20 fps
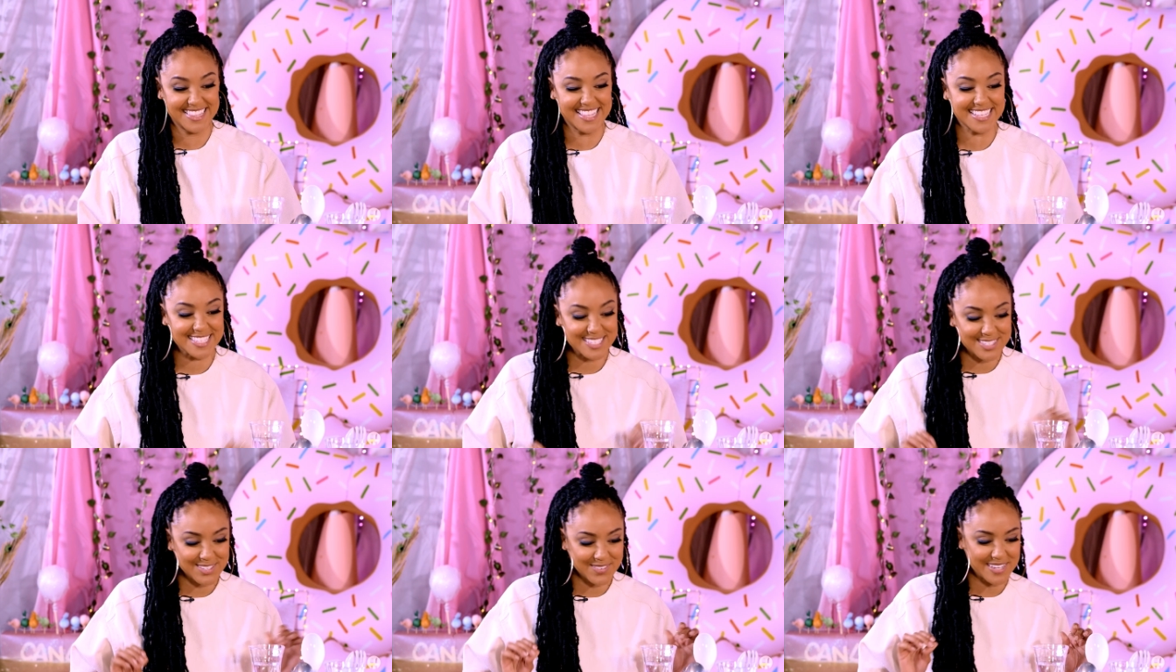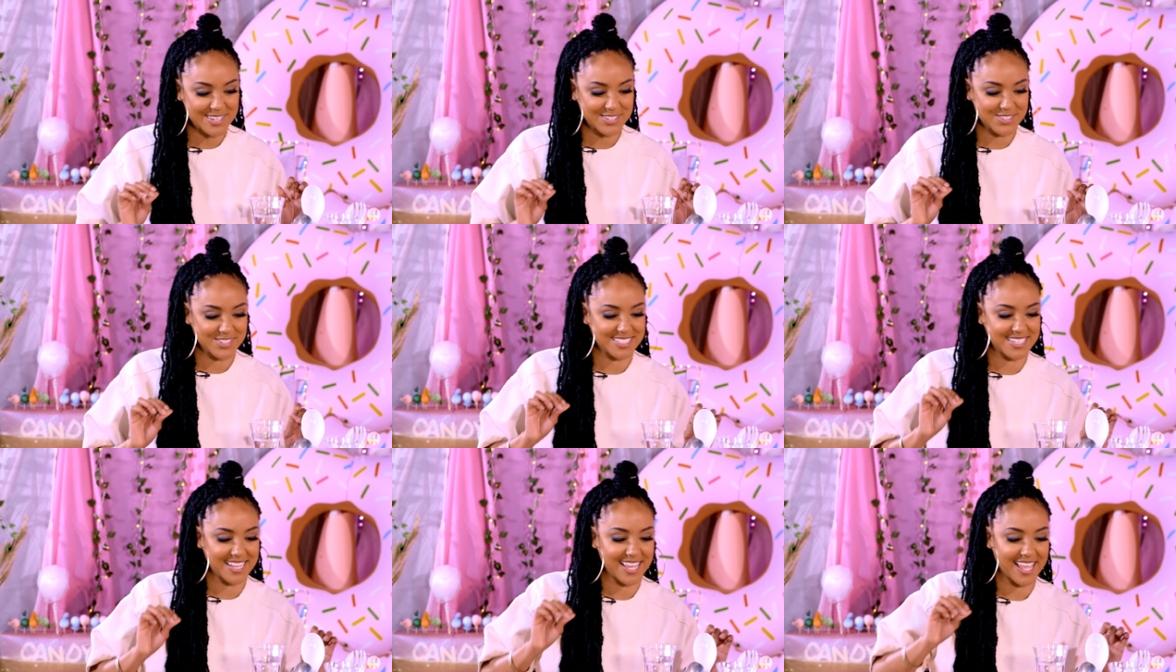this is so
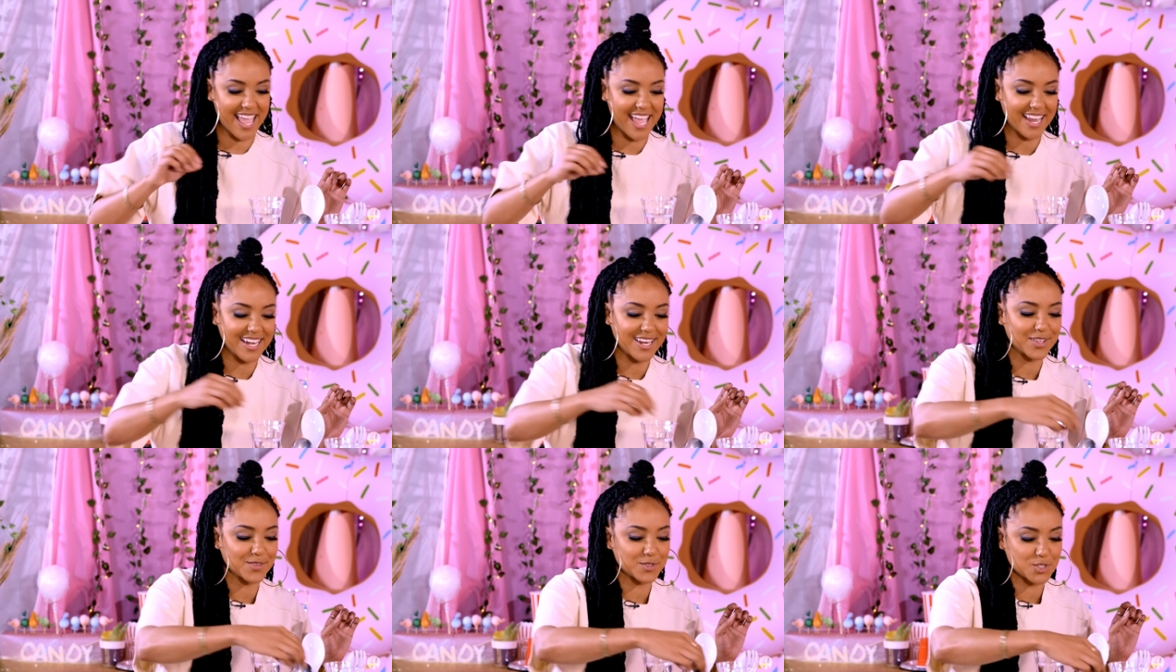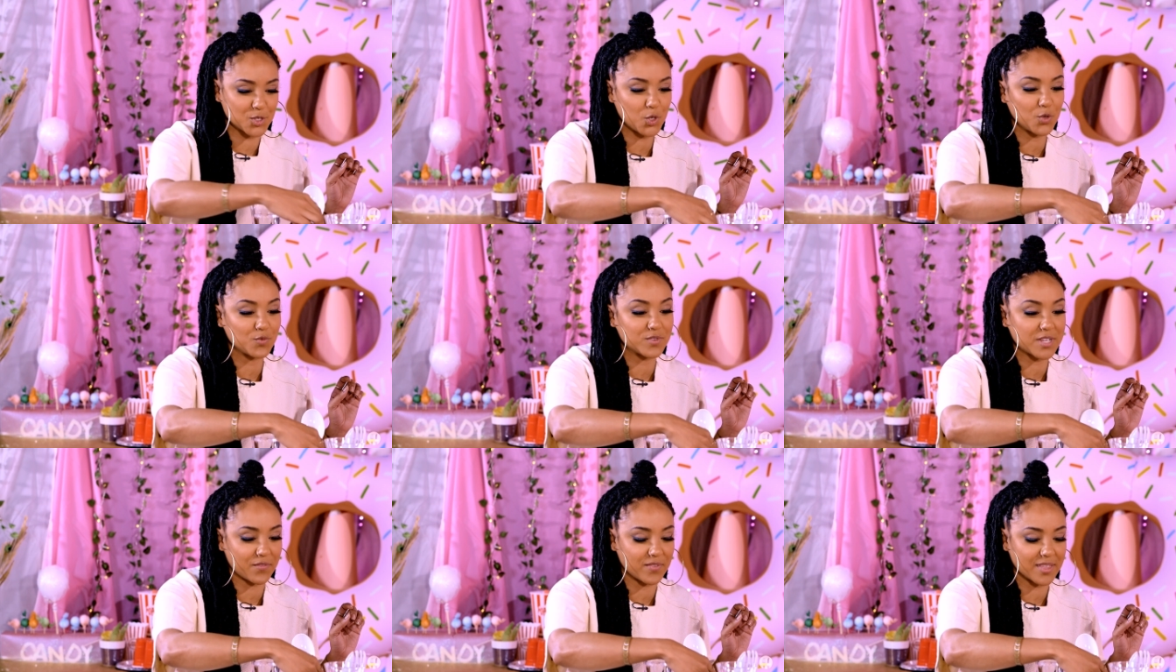interesting and so
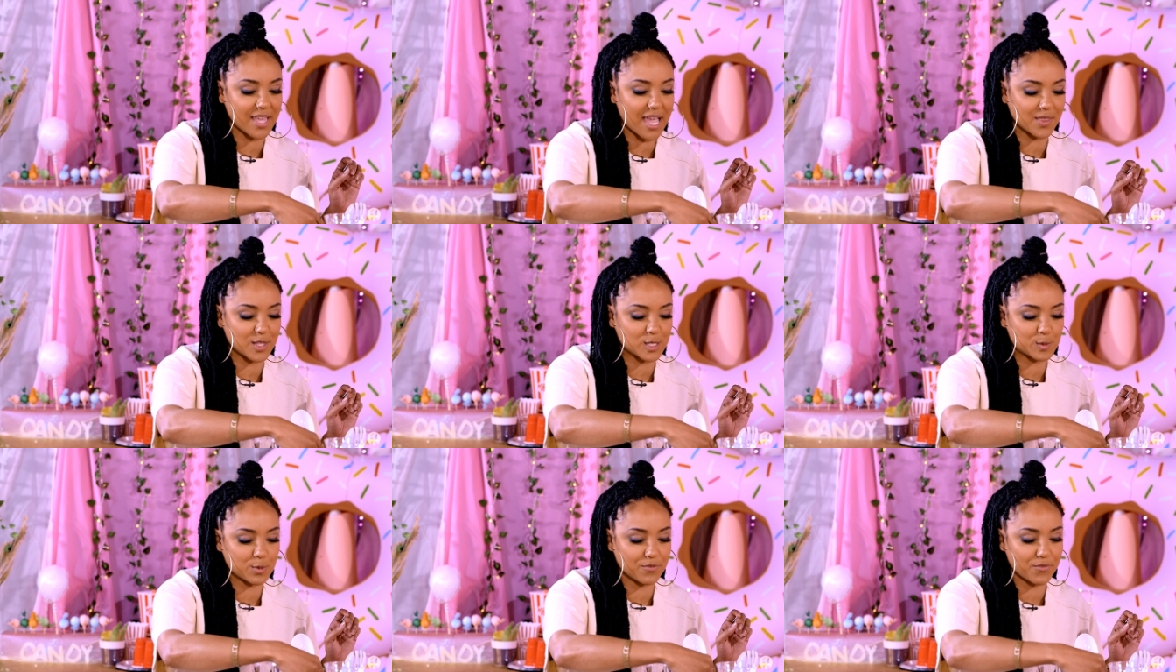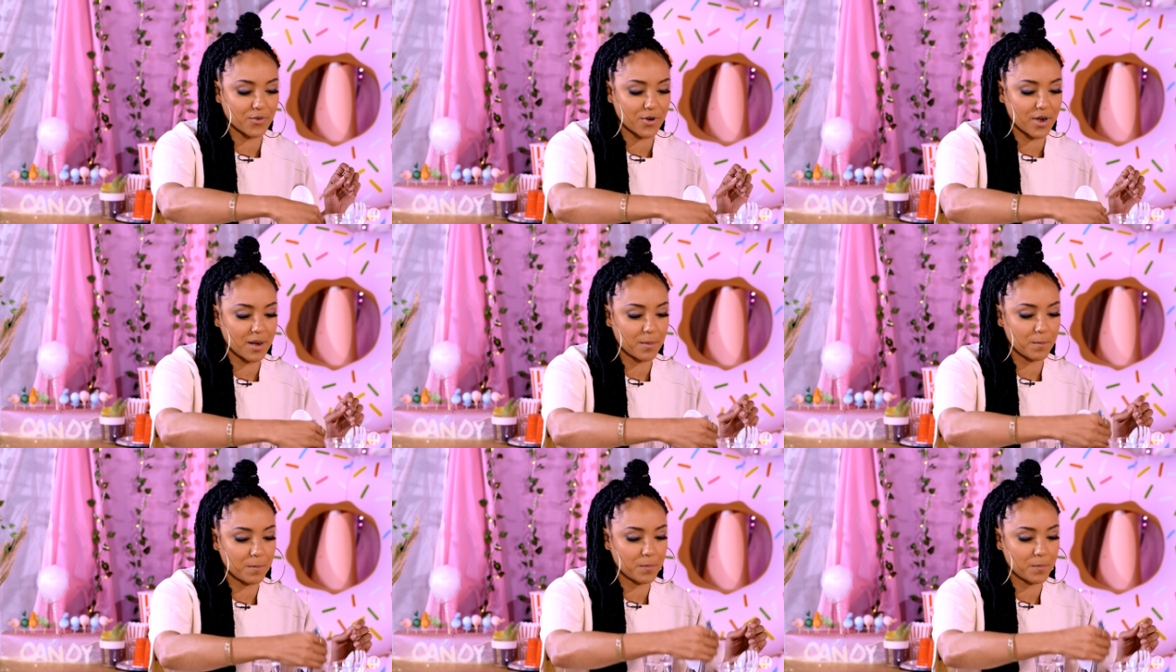you've definitely had this before i